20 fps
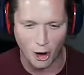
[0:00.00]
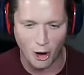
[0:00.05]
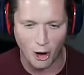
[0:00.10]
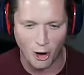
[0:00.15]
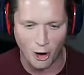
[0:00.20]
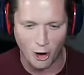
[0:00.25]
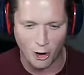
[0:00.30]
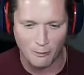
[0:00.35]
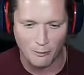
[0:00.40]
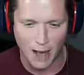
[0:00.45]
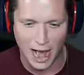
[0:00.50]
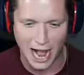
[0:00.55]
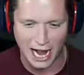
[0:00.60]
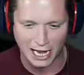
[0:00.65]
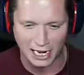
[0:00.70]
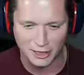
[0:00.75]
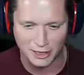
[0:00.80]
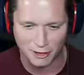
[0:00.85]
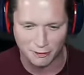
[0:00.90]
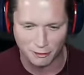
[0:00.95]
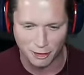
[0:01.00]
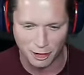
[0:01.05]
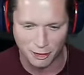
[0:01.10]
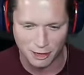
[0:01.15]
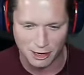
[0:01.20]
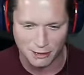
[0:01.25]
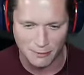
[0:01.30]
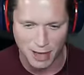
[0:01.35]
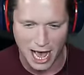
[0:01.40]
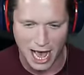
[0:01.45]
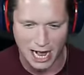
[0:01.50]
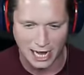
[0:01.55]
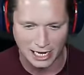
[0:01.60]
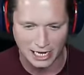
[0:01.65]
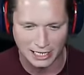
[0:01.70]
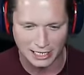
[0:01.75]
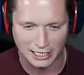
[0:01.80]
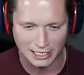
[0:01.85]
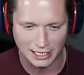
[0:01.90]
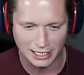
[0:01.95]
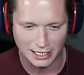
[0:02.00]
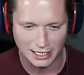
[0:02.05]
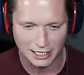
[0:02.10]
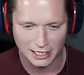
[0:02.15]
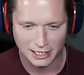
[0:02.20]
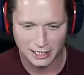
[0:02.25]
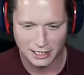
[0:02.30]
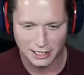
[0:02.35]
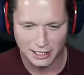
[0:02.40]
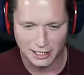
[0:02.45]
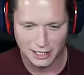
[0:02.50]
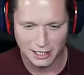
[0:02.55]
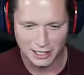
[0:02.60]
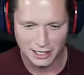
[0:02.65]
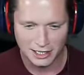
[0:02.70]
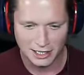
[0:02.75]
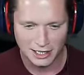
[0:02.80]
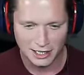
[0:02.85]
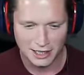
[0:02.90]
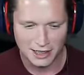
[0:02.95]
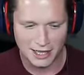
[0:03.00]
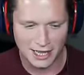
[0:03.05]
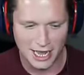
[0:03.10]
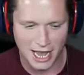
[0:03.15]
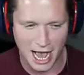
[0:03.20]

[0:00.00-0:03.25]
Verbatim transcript: all back in the very back. The